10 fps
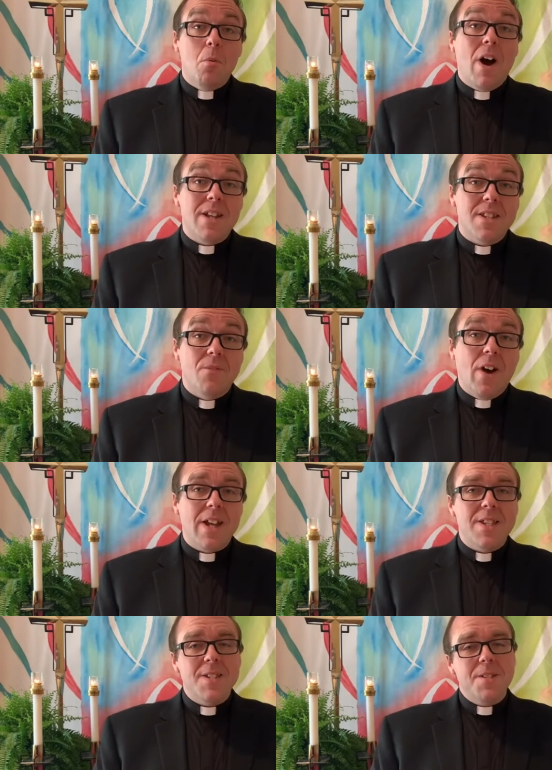Wise
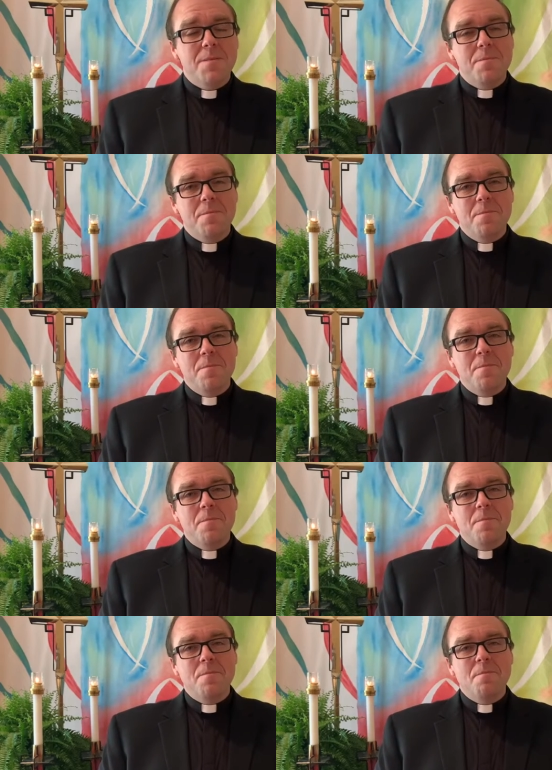advice.
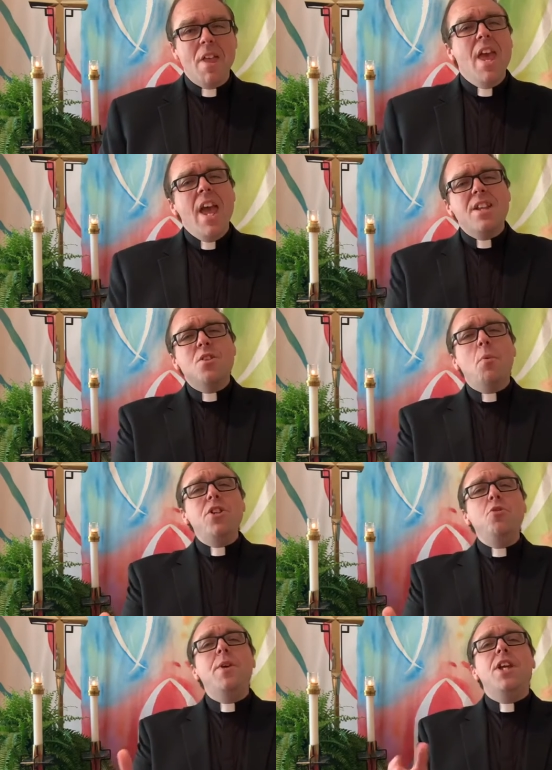And so
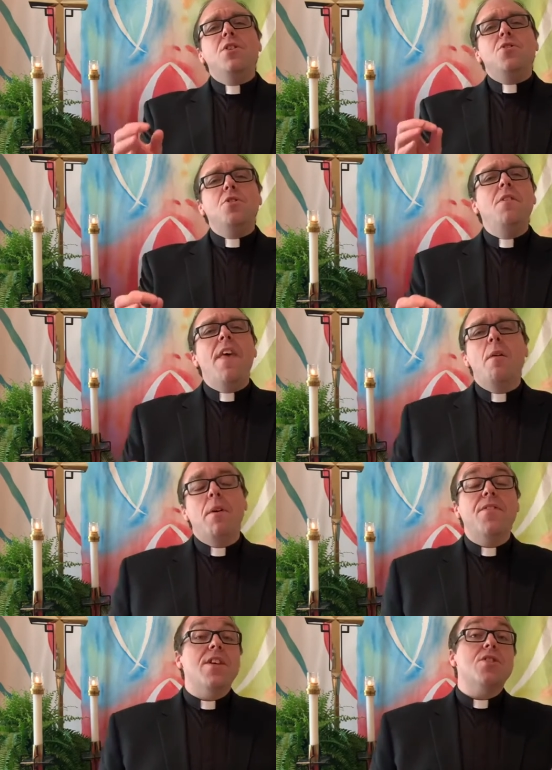what do we do then
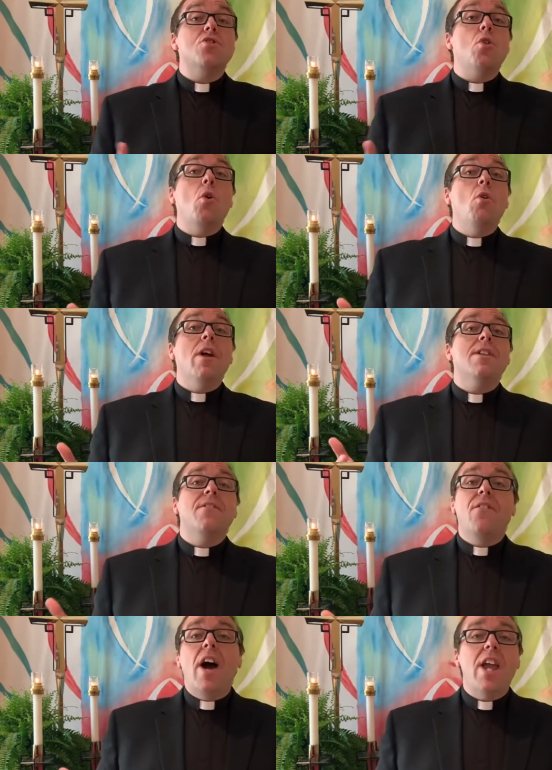with this
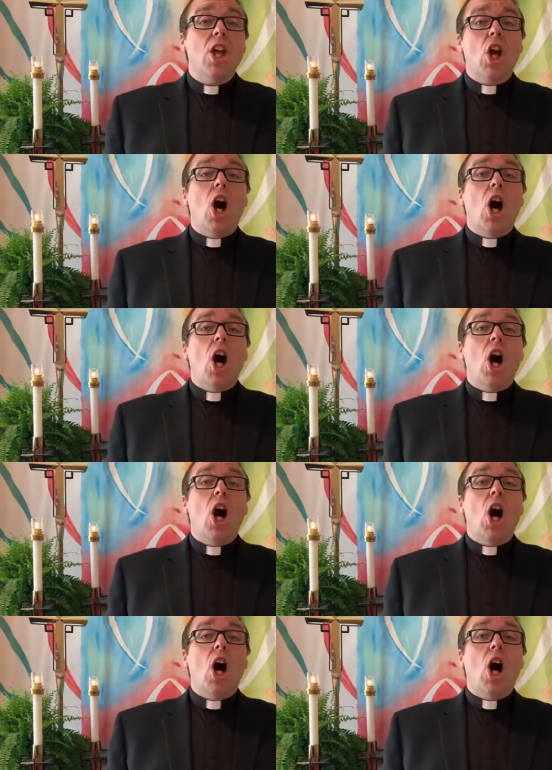Torah-defying,